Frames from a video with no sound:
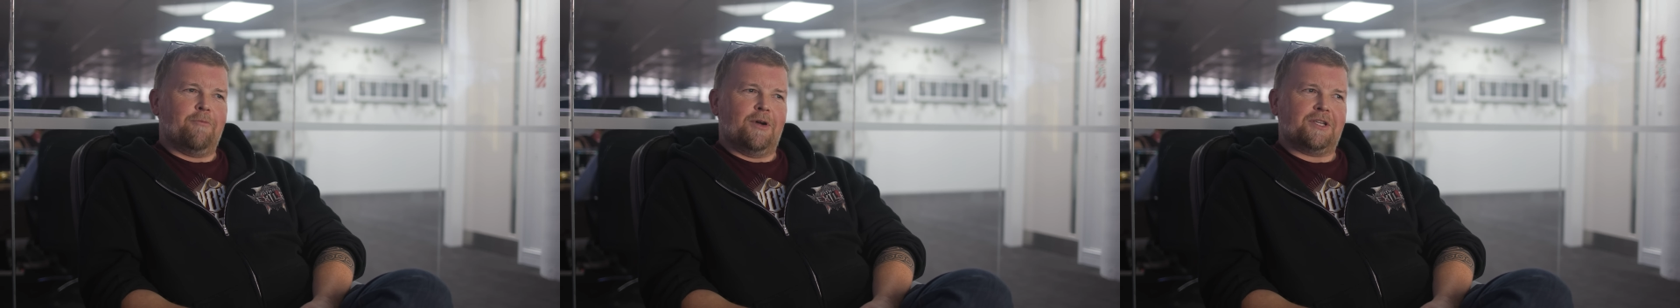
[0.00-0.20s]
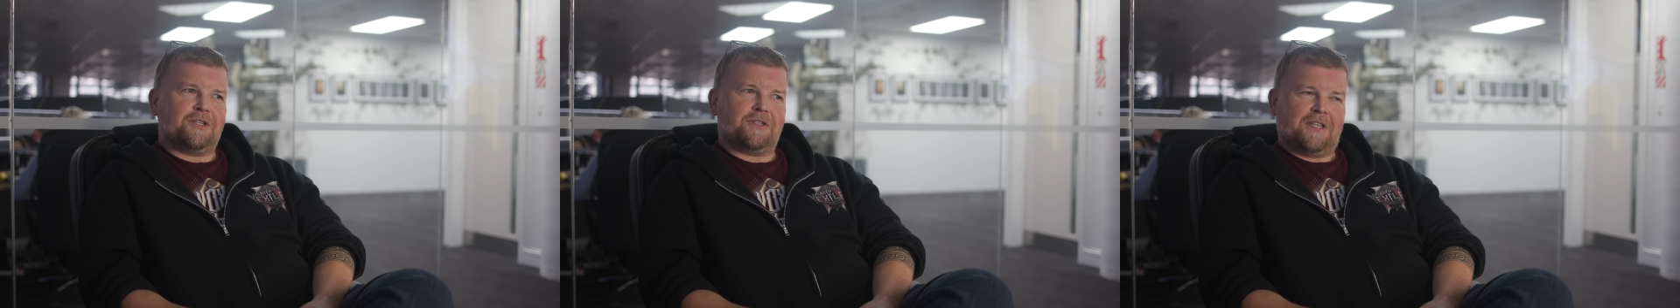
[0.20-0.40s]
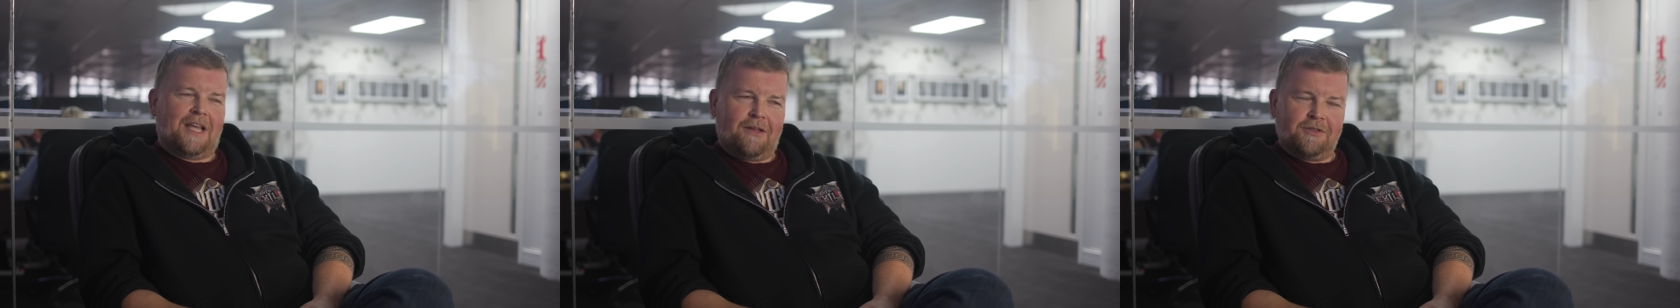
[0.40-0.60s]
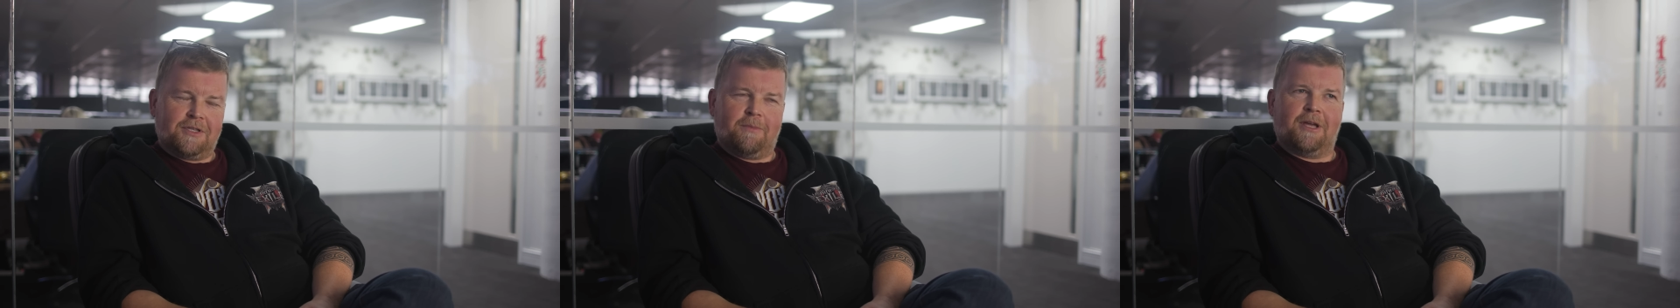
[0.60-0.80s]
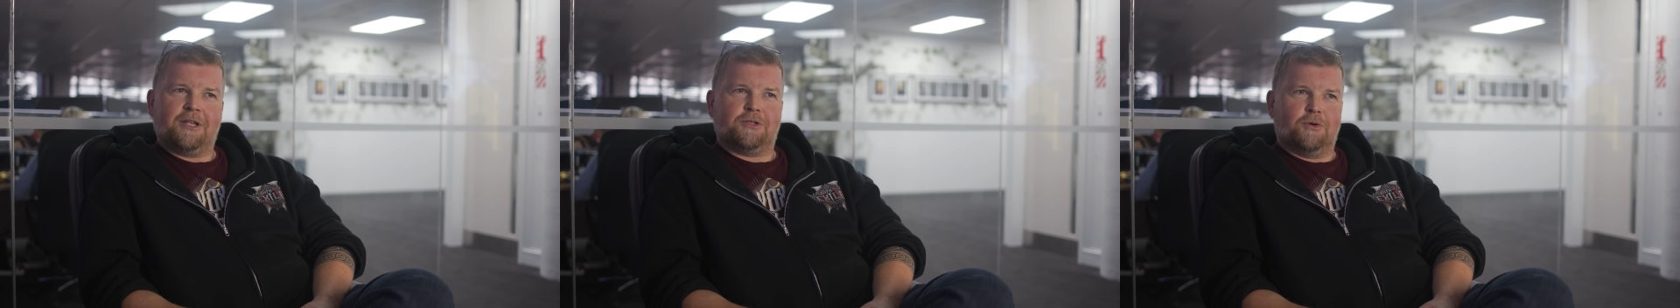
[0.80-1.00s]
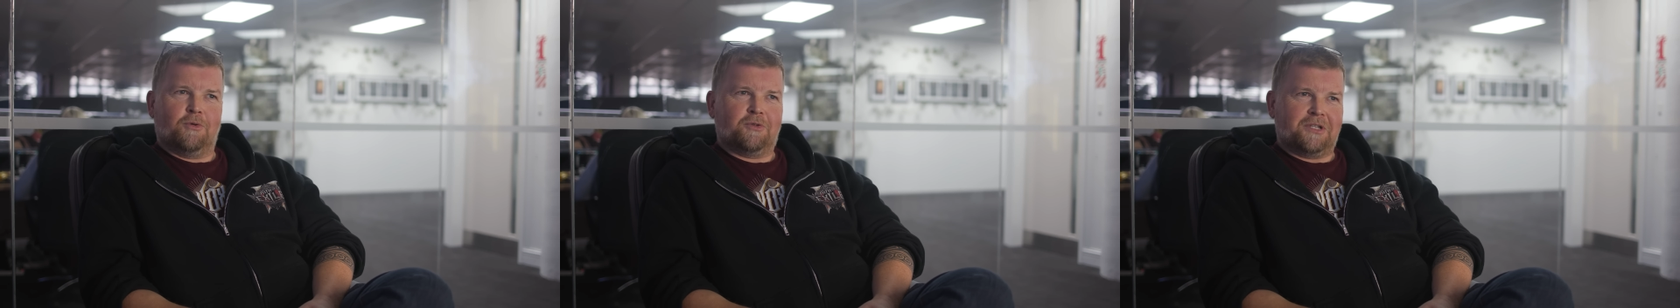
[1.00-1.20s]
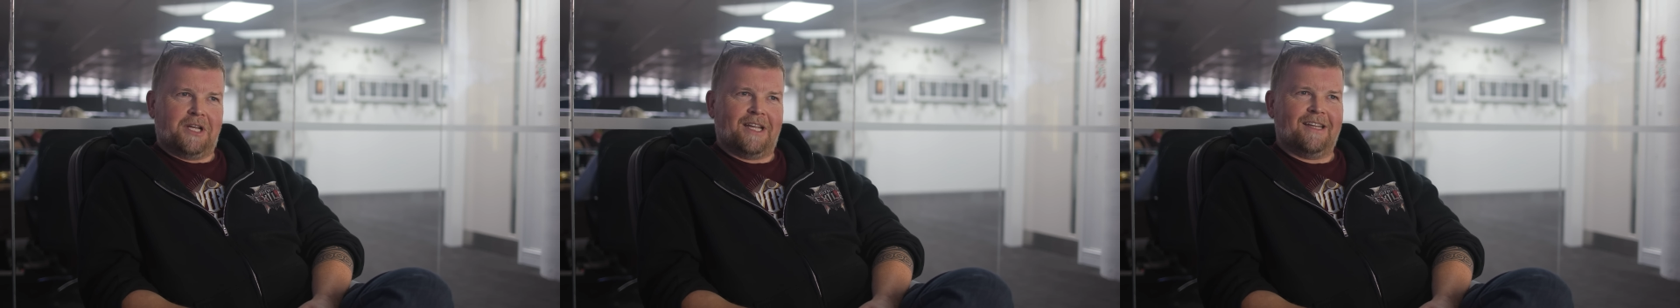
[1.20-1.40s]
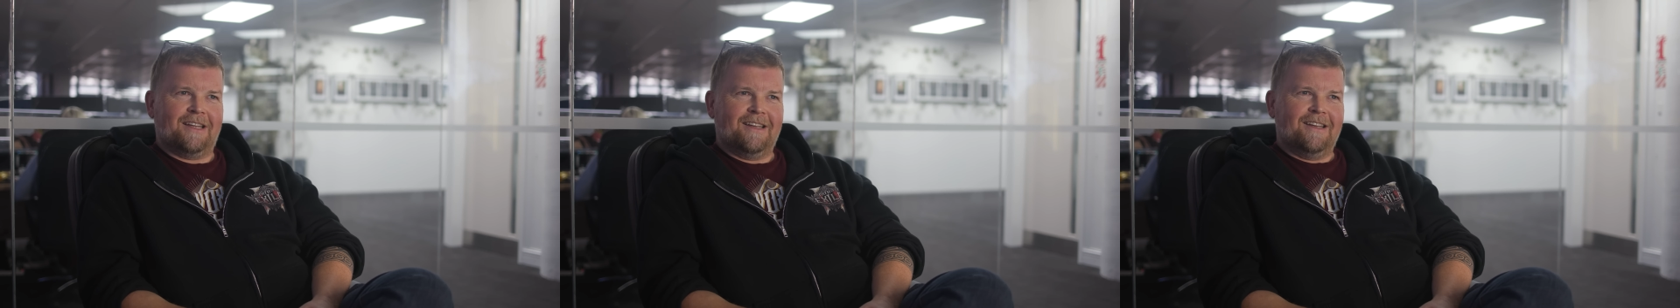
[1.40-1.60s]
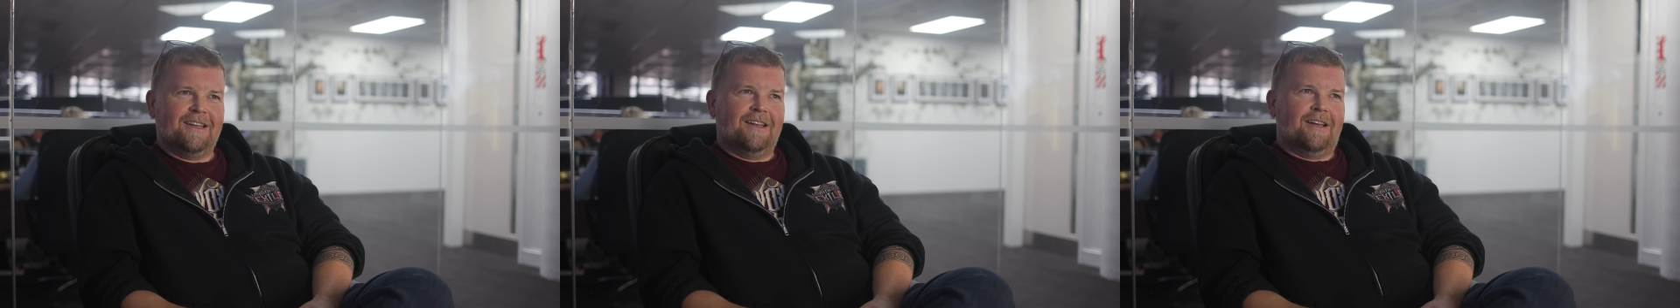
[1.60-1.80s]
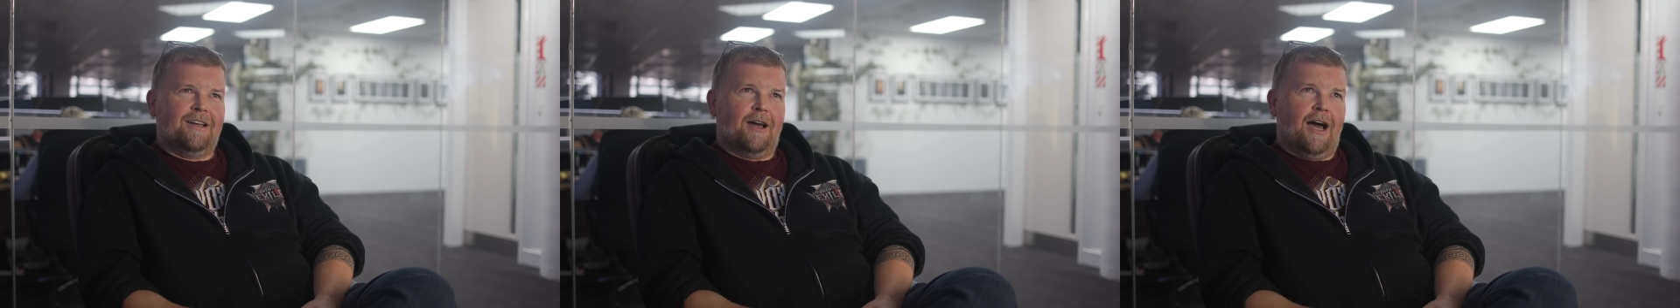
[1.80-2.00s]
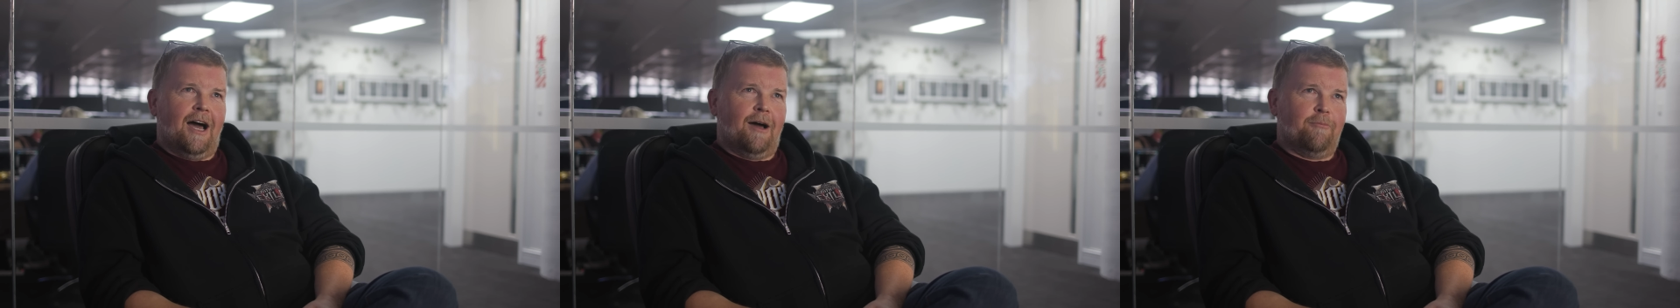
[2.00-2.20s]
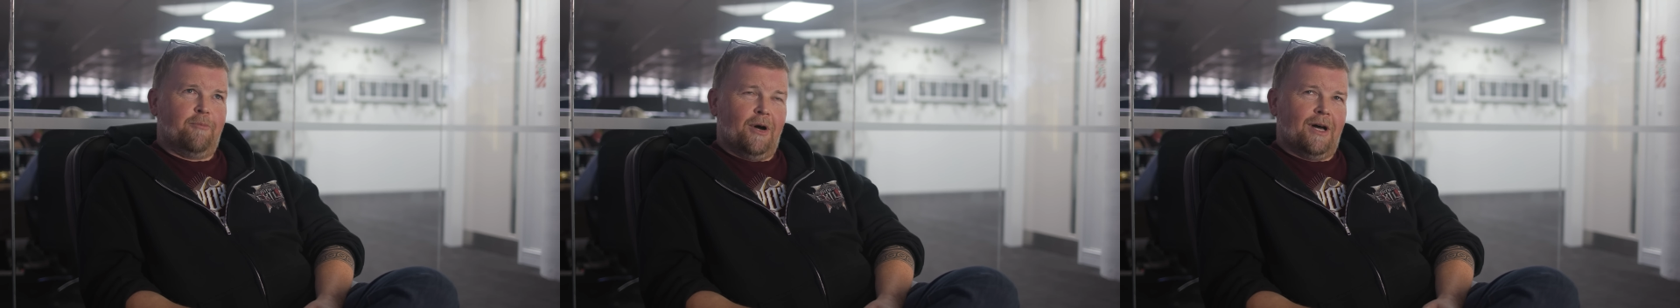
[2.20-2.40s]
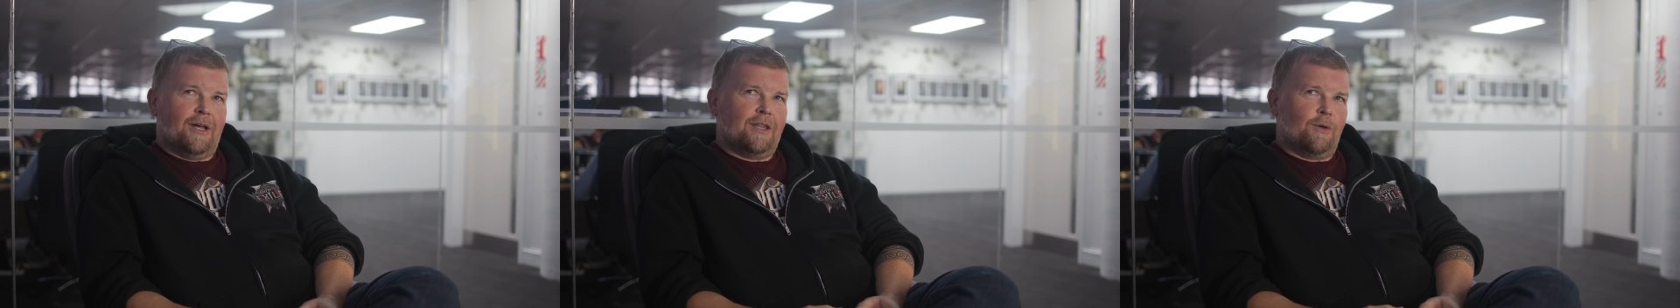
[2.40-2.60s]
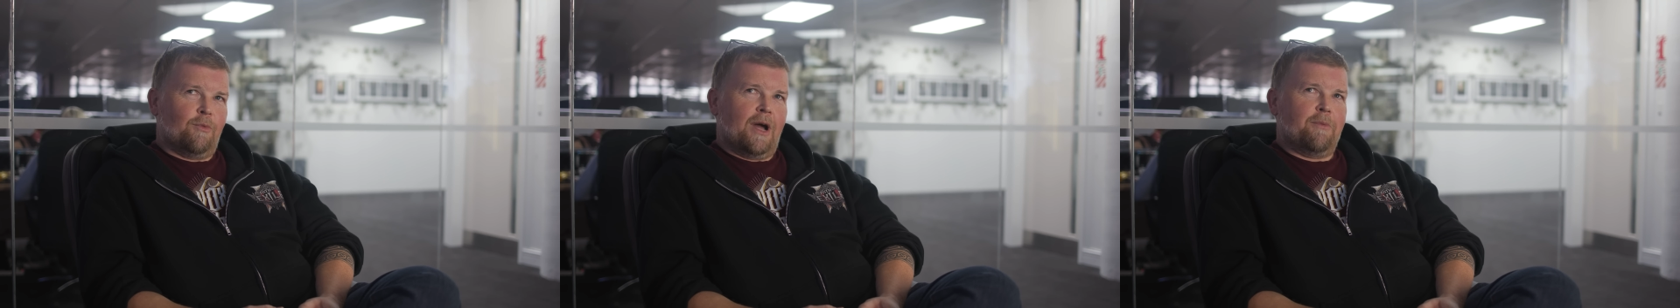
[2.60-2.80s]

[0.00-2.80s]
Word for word: which sounds a bit daunting, but the